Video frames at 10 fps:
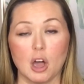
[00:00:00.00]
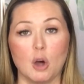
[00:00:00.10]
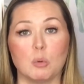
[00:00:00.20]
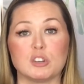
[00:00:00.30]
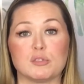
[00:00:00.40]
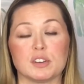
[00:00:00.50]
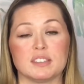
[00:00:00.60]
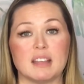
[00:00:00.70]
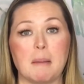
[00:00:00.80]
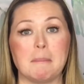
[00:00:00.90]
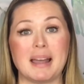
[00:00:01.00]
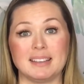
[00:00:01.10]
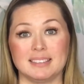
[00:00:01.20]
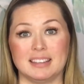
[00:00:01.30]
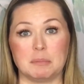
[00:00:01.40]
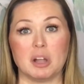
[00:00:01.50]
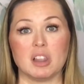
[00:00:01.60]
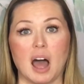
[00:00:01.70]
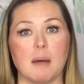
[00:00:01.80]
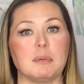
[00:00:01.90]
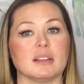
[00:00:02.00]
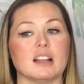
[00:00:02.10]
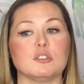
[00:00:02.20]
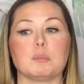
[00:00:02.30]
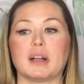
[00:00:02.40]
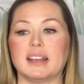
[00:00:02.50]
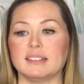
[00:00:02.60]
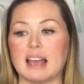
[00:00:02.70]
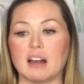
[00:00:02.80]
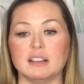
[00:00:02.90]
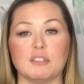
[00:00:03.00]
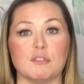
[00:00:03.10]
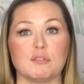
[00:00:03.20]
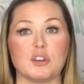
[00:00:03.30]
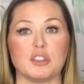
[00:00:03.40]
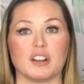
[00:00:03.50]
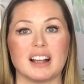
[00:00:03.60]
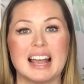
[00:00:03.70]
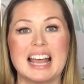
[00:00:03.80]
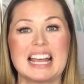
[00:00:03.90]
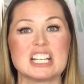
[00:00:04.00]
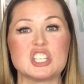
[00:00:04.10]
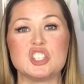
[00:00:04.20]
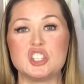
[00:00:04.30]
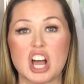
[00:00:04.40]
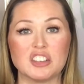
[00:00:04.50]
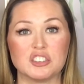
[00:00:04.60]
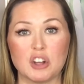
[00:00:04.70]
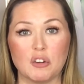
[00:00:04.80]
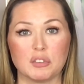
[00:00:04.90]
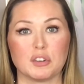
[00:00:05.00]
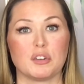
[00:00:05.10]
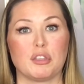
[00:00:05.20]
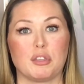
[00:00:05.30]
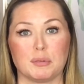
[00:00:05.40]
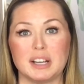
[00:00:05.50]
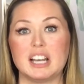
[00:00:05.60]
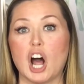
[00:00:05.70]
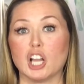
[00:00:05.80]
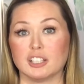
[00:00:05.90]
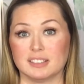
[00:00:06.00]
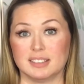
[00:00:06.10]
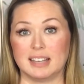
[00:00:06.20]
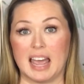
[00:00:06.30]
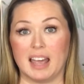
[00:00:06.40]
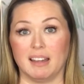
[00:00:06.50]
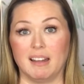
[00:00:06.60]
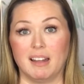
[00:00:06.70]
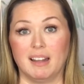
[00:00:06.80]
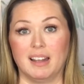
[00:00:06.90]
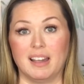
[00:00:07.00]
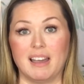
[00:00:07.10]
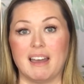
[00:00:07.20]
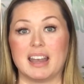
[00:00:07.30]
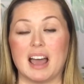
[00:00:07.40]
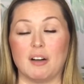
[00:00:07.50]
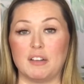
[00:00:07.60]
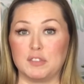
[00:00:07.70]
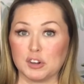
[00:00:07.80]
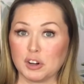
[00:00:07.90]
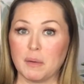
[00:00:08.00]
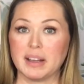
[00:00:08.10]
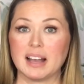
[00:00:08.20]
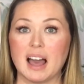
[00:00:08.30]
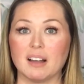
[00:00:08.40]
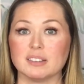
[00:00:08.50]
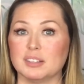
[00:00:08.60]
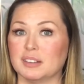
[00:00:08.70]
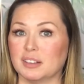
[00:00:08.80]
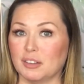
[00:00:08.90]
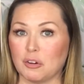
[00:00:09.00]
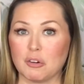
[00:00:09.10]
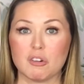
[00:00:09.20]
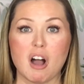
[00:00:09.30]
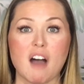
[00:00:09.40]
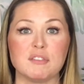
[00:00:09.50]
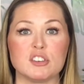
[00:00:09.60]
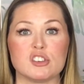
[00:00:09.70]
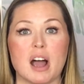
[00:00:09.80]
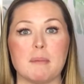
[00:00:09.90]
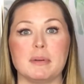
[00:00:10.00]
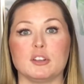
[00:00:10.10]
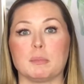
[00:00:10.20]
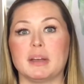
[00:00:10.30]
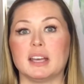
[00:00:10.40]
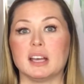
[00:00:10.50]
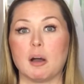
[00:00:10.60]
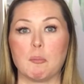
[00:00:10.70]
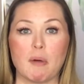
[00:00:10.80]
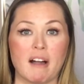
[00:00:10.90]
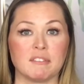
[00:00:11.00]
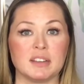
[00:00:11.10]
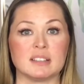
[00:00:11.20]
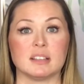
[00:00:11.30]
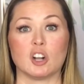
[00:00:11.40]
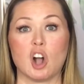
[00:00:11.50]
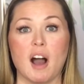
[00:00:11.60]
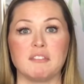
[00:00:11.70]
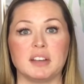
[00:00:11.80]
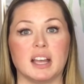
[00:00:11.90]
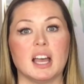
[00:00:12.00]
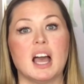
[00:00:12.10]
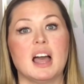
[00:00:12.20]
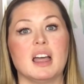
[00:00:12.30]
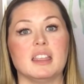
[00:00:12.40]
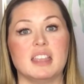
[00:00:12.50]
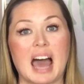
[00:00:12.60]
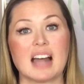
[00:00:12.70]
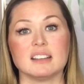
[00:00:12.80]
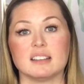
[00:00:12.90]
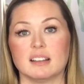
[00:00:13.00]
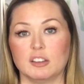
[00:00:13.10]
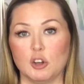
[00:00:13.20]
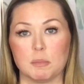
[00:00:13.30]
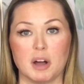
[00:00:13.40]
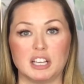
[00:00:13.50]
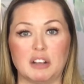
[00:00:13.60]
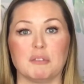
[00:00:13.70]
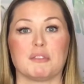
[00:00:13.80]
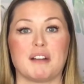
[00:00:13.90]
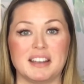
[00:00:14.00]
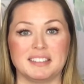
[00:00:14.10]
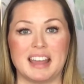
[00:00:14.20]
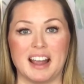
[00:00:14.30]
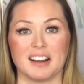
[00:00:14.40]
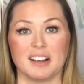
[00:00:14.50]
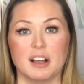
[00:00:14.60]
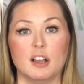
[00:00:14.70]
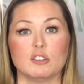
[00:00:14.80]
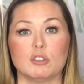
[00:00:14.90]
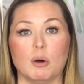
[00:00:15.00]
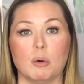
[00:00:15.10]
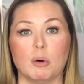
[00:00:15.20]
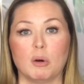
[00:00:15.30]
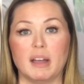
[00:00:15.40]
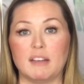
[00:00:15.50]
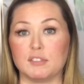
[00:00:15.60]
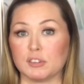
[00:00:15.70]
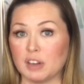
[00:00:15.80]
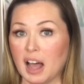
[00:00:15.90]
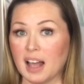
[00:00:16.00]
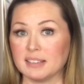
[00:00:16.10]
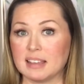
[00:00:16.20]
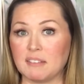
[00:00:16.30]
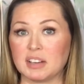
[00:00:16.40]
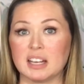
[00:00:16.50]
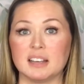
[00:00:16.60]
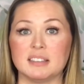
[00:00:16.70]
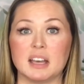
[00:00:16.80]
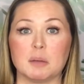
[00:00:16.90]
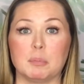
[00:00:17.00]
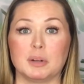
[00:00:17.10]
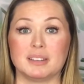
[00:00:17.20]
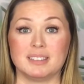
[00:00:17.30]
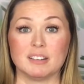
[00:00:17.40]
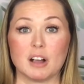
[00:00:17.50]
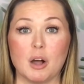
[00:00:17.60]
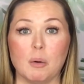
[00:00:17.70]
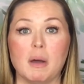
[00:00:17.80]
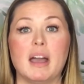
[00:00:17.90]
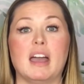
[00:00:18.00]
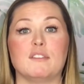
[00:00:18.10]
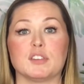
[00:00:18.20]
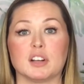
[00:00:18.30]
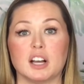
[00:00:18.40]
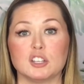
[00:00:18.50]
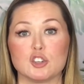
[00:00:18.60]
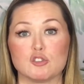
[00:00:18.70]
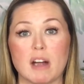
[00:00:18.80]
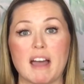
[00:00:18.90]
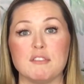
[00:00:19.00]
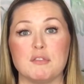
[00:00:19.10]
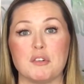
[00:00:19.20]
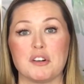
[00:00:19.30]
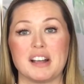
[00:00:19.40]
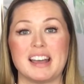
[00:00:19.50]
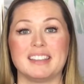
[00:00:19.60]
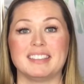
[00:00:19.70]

which for some might seem a lot, but let's break it down even further. It's just over $3 a day. Now, if you're going out to the local coffee shop and you're picking up breakfast and a coffee, that's your money right there. So If you're not saving anything, put a 0. If you're going to strive for it,